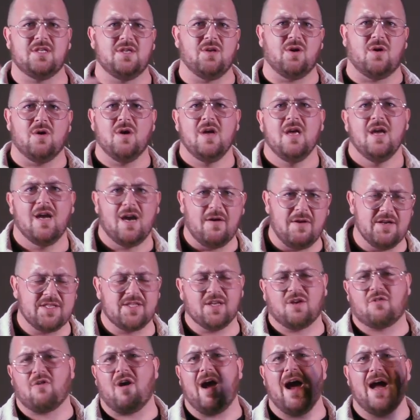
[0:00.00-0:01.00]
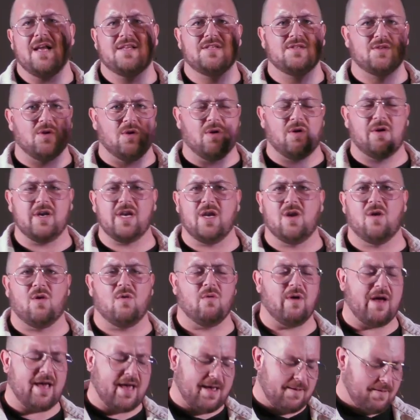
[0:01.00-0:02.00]
you know, aristocrats, or, you
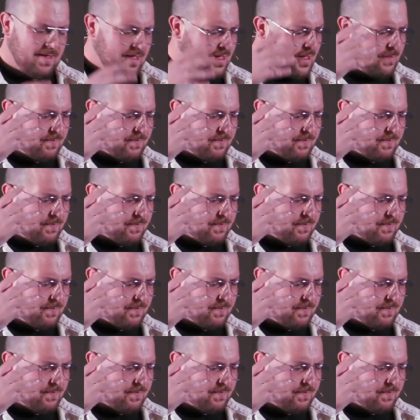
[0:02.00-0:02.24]
know,